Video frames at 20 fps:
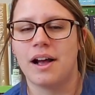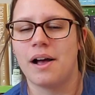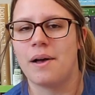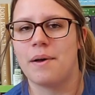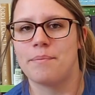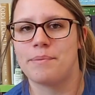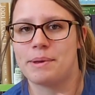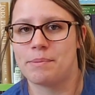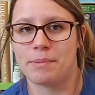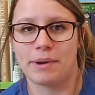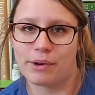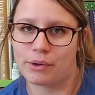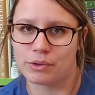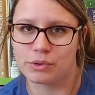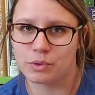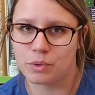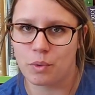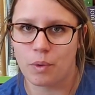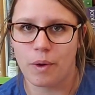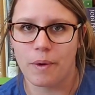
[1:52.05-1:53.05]
in middle
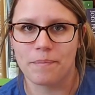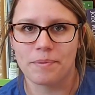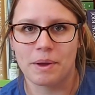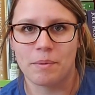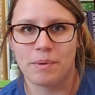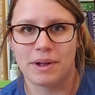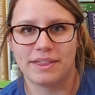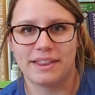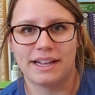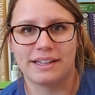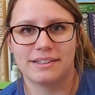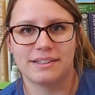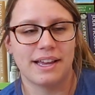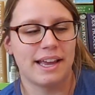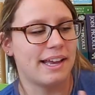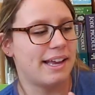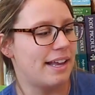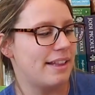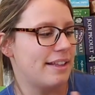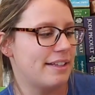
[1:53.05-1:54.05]
school and what that's
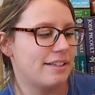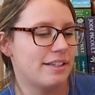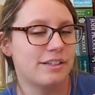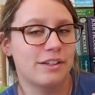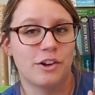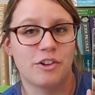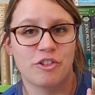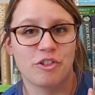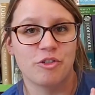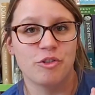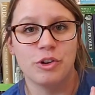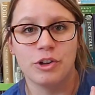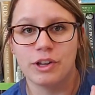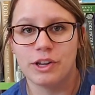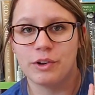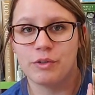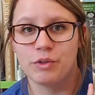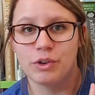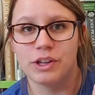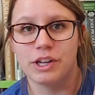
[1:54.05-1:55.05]
like. And this is a
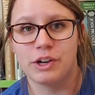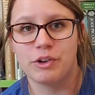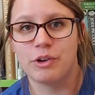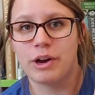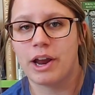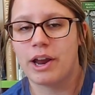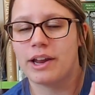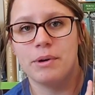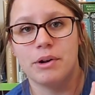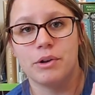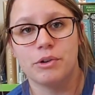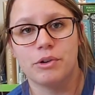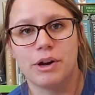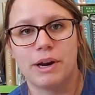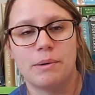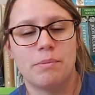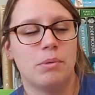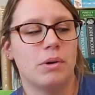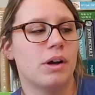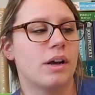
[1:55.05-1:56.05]
really, really great middle
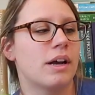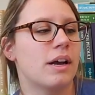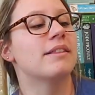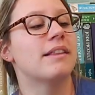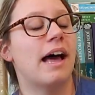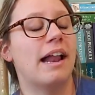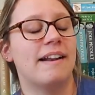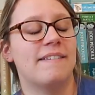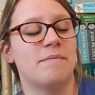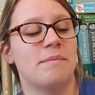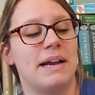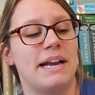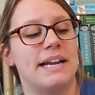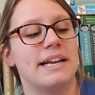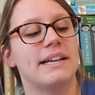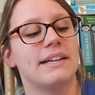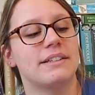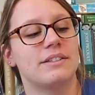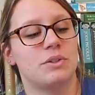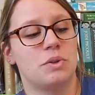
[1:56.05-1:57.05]
grade book. A lot of
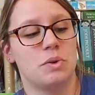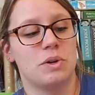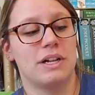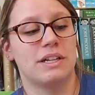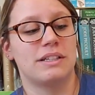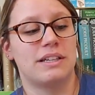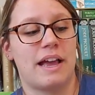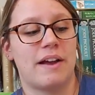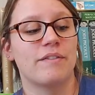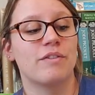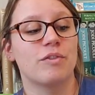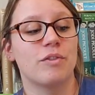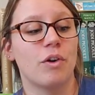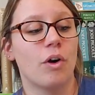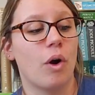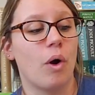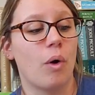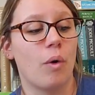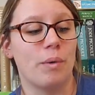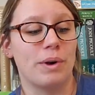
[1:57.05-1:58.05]
my students have
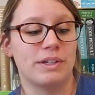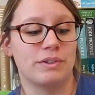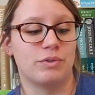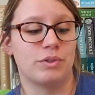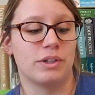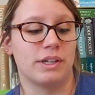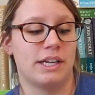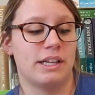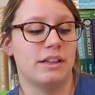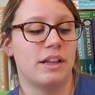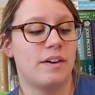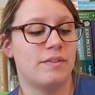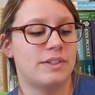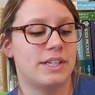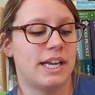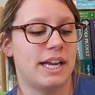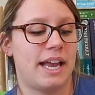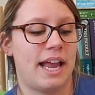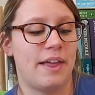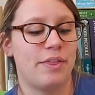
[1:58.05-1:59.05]
always really loved
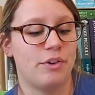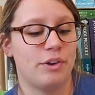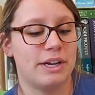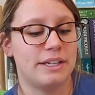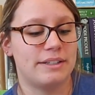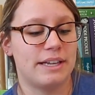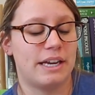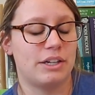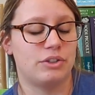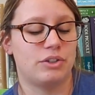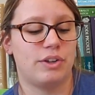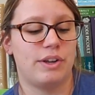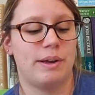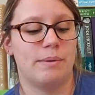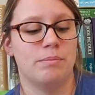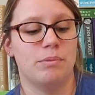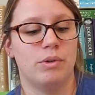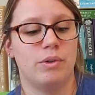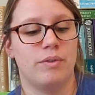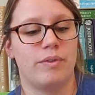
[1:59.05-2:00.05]
it, and there is actually a
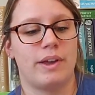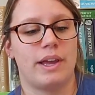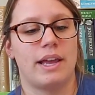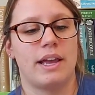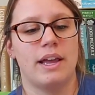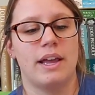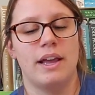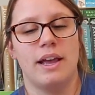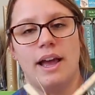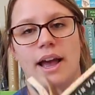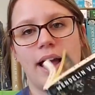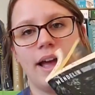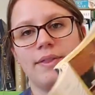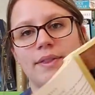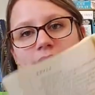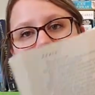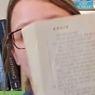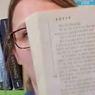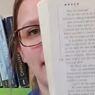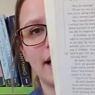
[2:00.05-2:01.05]
movie, and
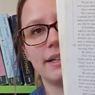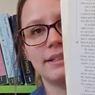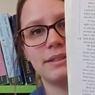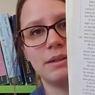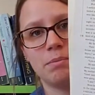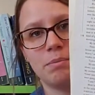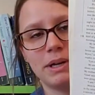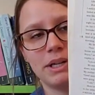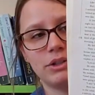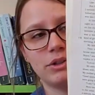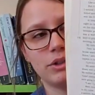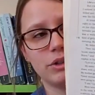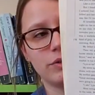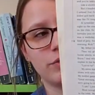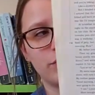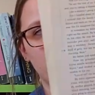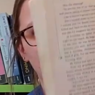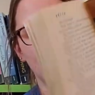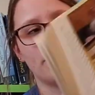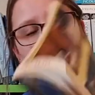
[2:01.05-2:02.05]
this has some pictures
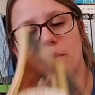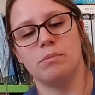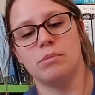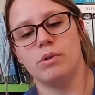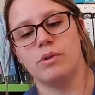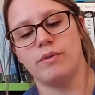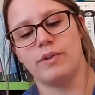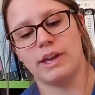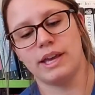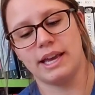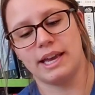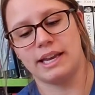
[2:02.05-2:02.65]
from the movie